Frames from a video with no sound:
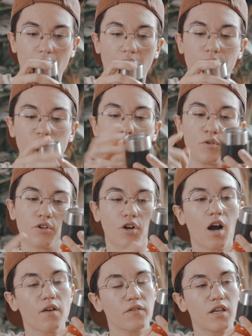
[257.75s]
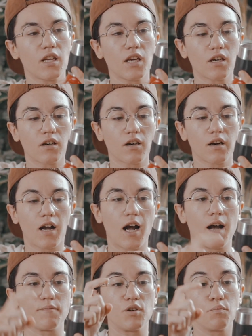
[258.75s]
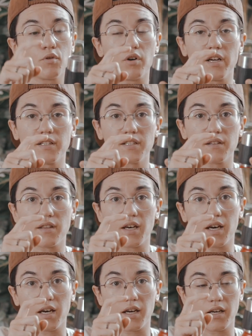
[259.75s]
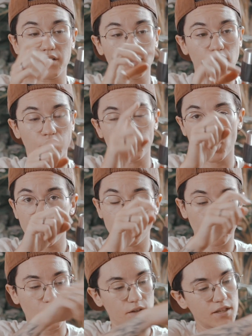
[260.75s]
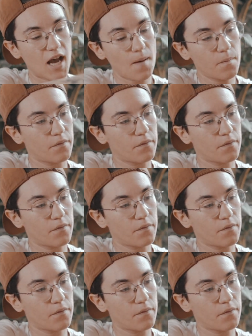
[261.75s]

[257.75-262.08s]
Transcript: After you put your coffee in here, you put the little chamber on top,